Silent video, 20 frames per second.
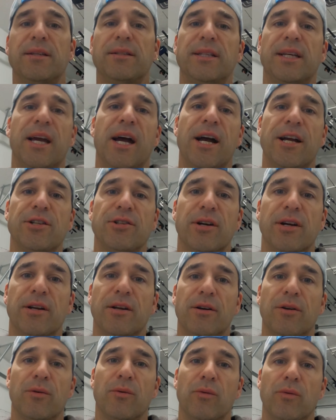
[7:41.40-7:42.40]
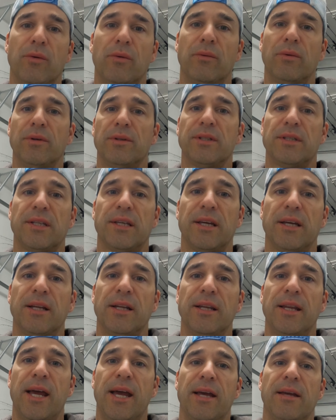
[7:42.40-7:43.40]
in the dehydrator. We'll see you
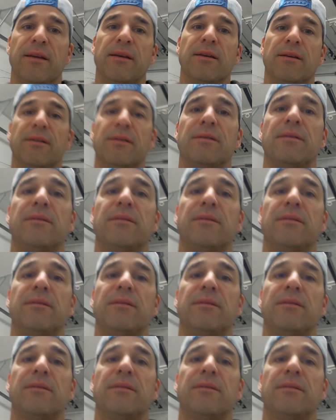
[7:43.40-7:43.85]
in a day.